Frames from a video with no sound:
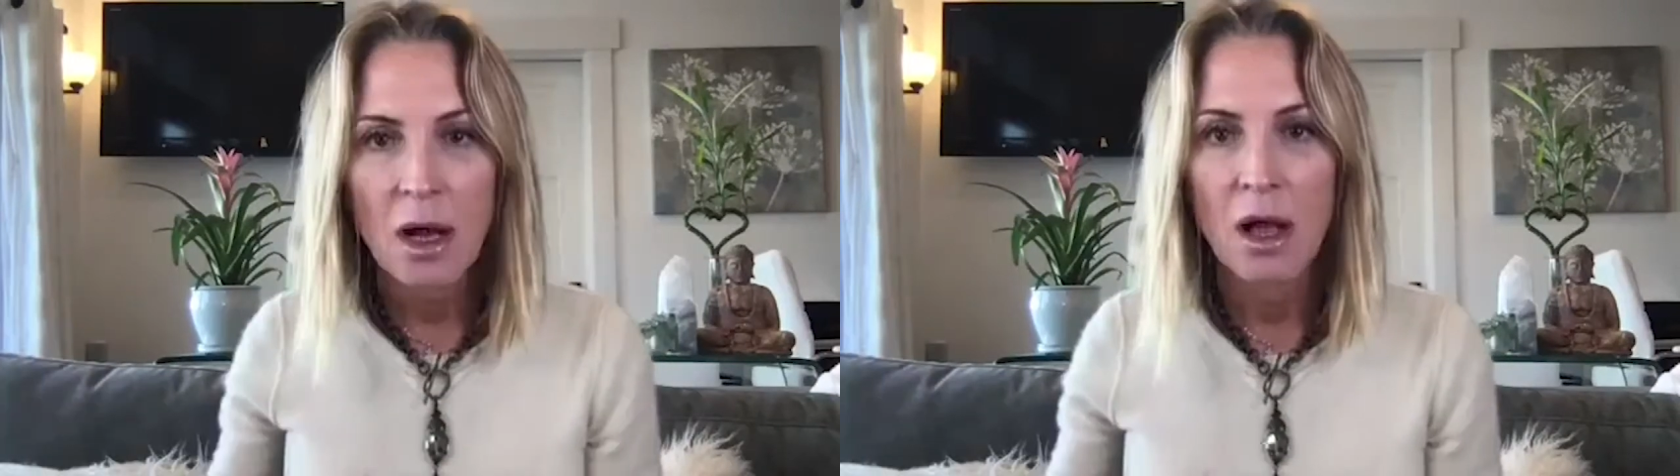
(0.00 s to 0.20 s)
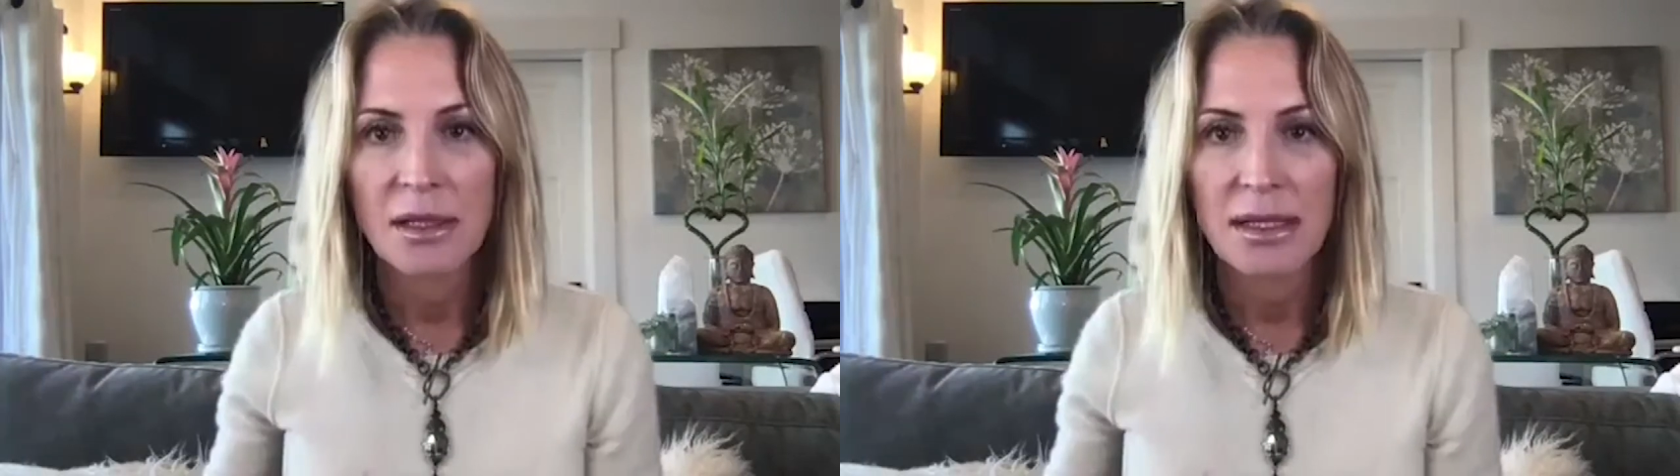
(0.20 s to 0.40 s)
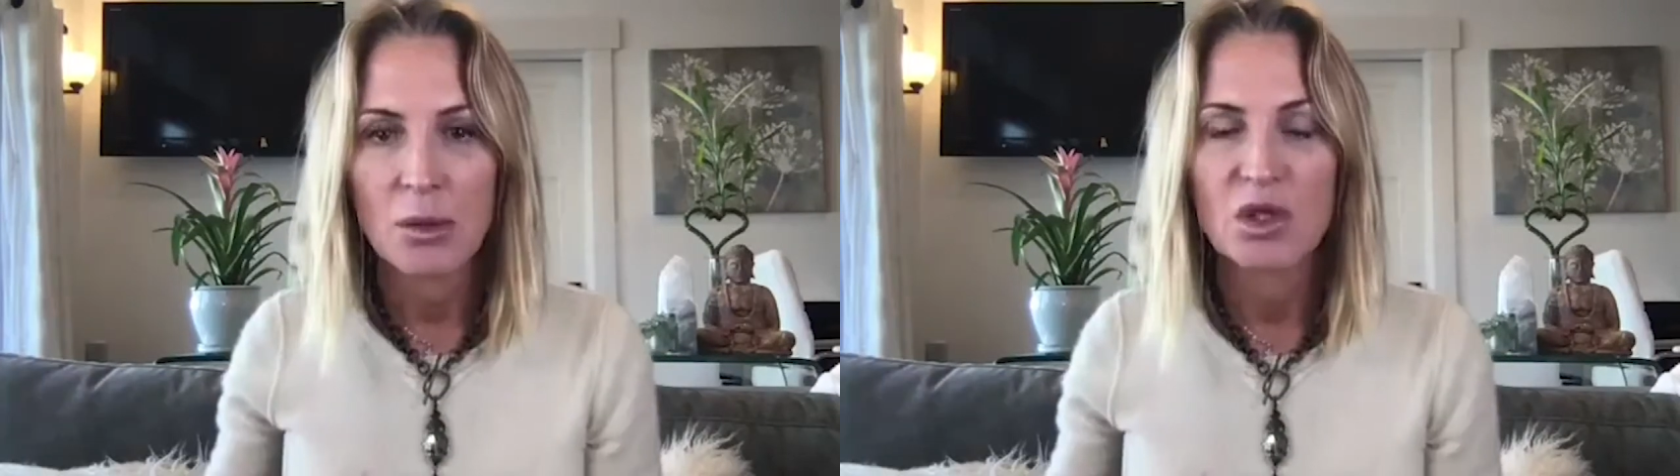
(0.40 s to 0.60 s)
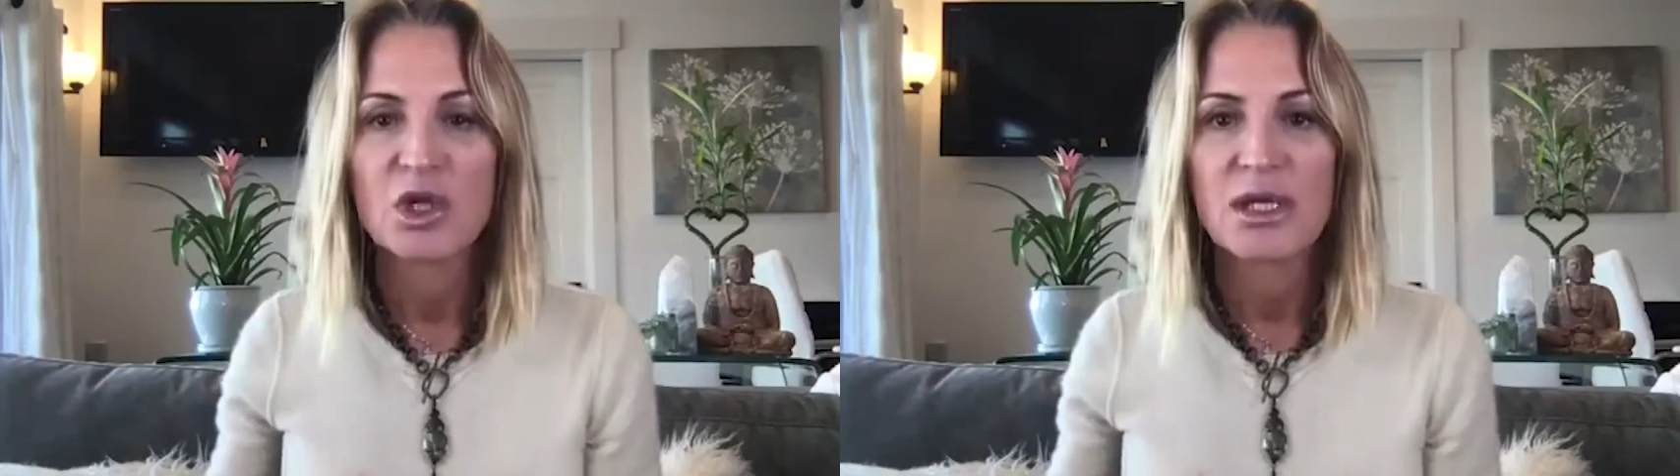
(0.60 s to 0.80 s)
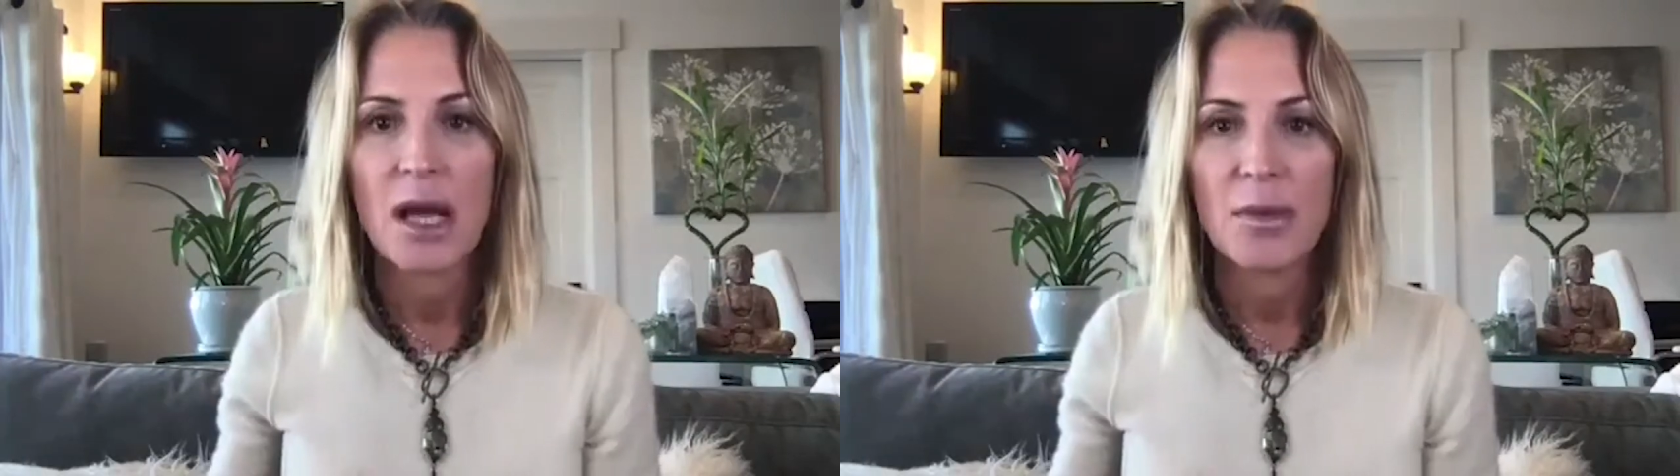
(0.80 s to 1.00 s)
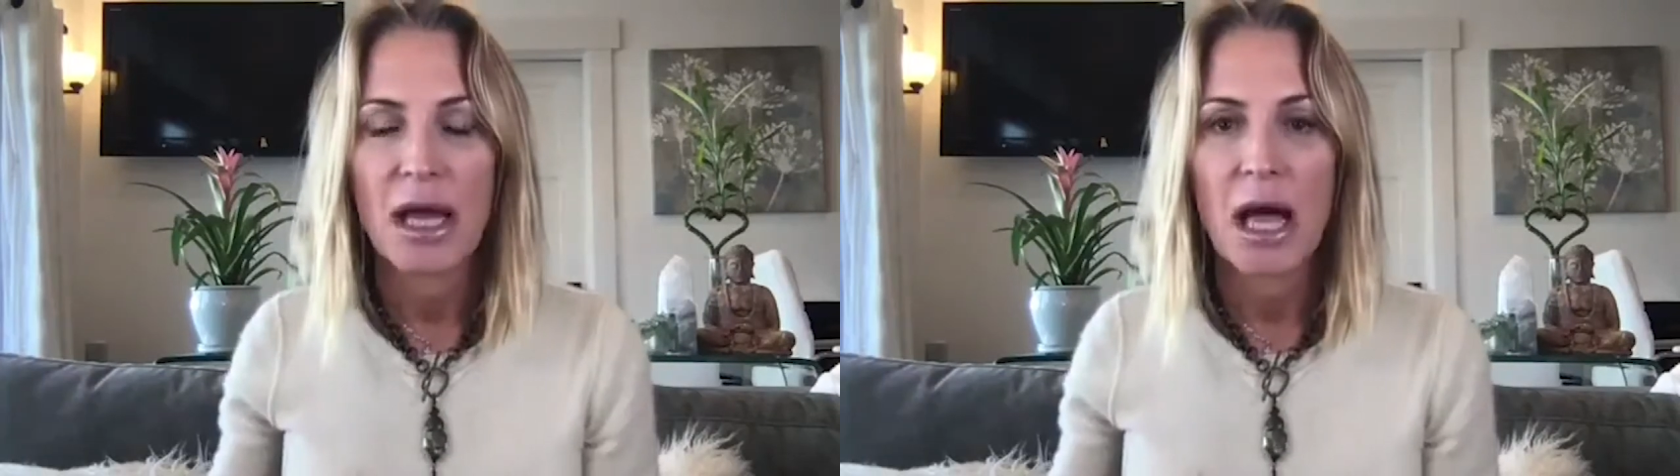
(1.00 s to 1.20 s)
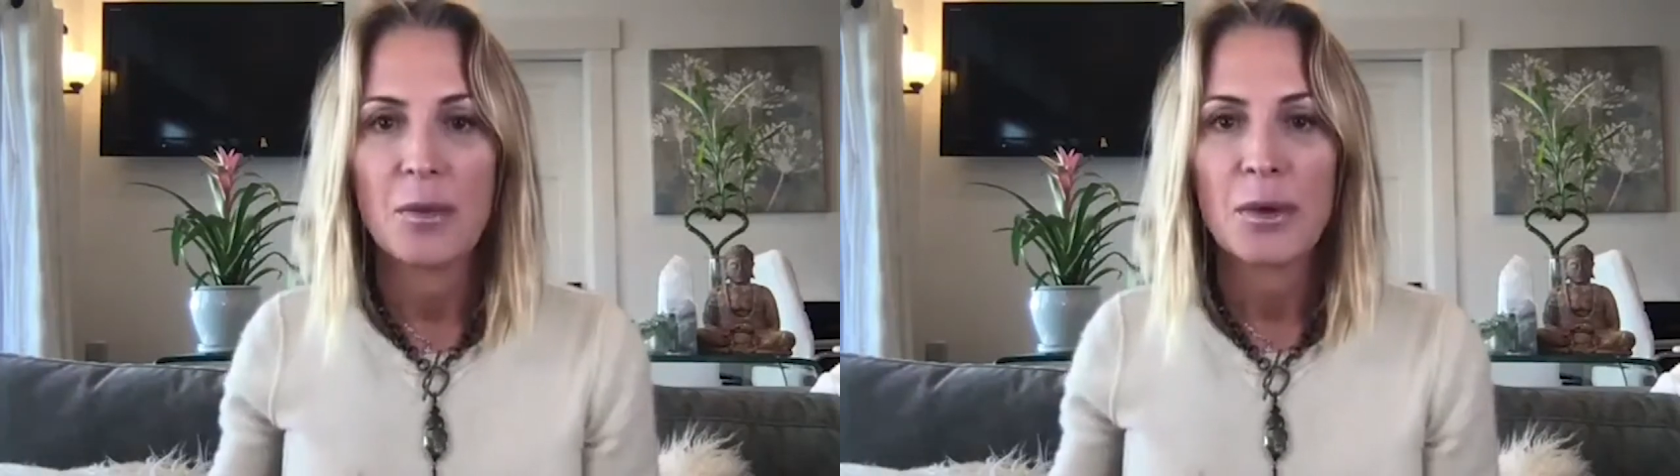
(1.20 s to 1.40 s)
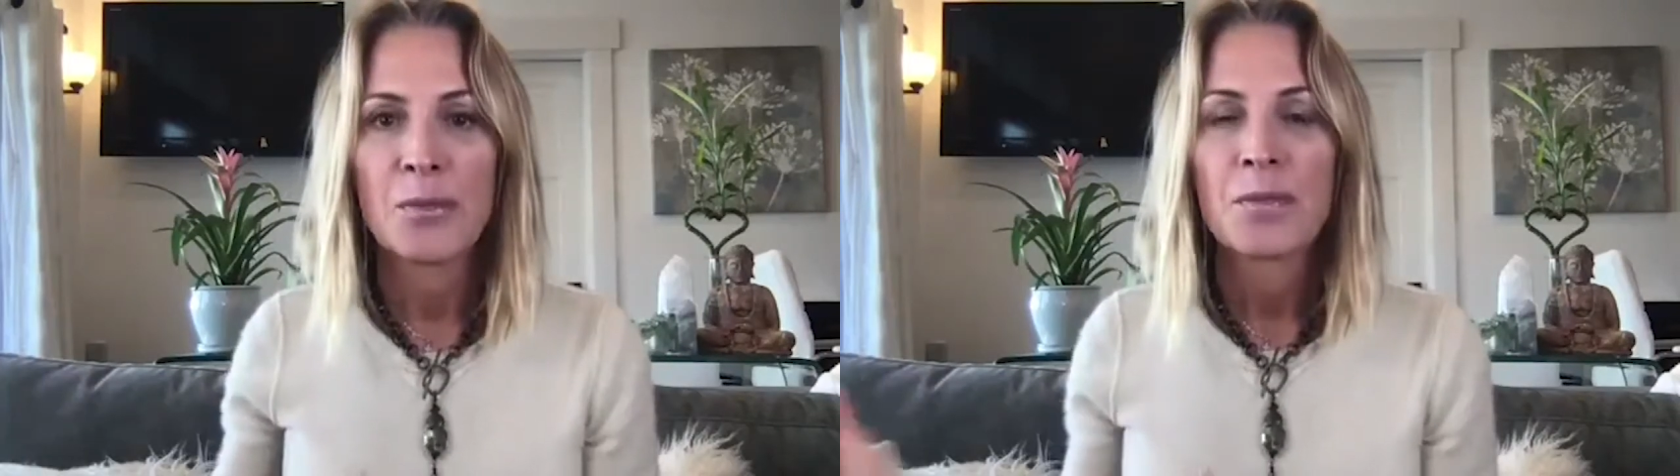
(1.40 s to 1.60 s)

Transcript: holiday, which is coming up.